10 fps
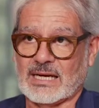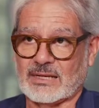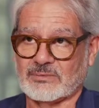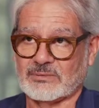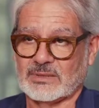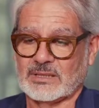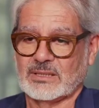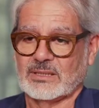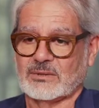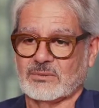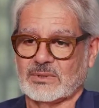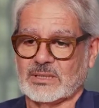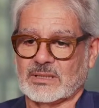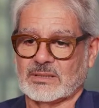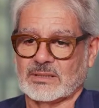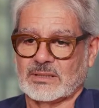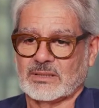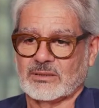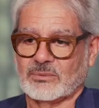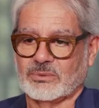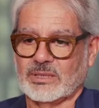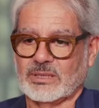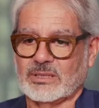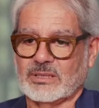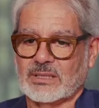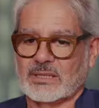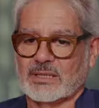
life, where we